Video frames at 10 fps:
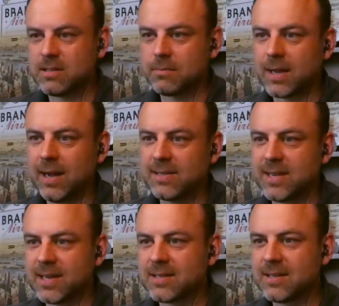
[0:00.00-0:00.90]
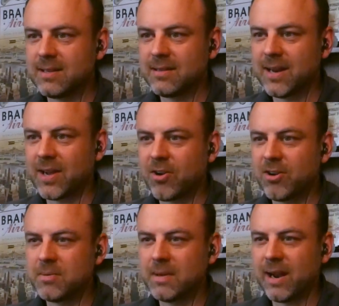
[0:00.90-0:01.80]
some context that
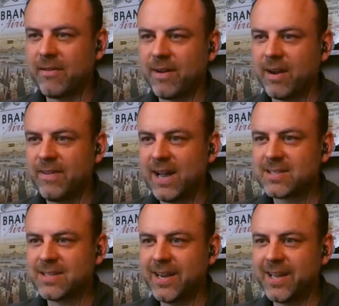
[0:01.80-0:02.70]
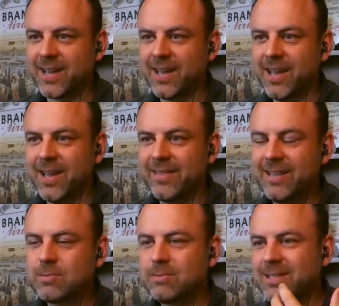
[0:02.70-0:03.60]
occurred to me that I find fascinating.
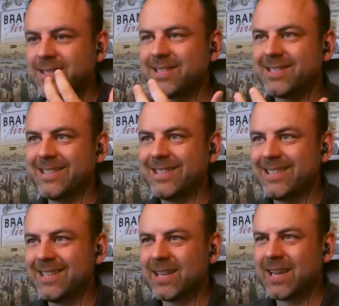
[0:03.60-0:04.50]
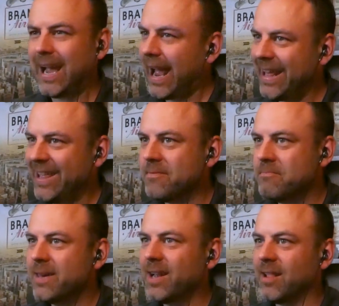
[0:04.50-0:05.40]
This was kind of in the
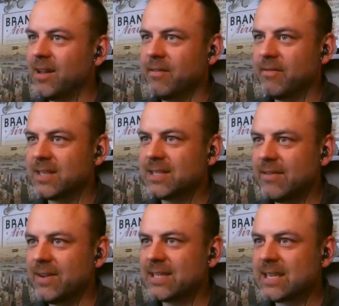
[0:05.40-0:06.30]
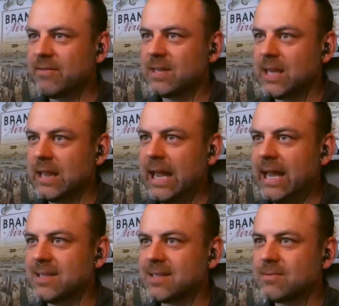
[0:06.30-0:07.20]
middle of the 787
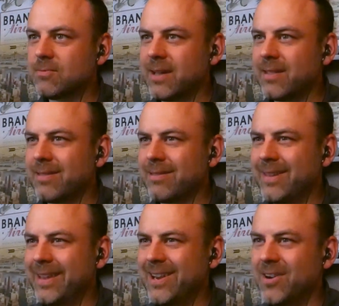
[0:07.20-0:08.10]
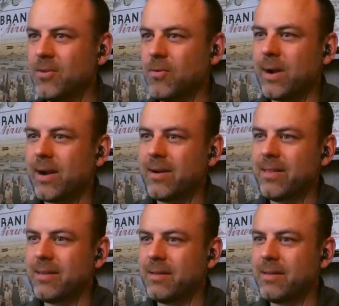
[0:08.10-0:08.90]
delays, with where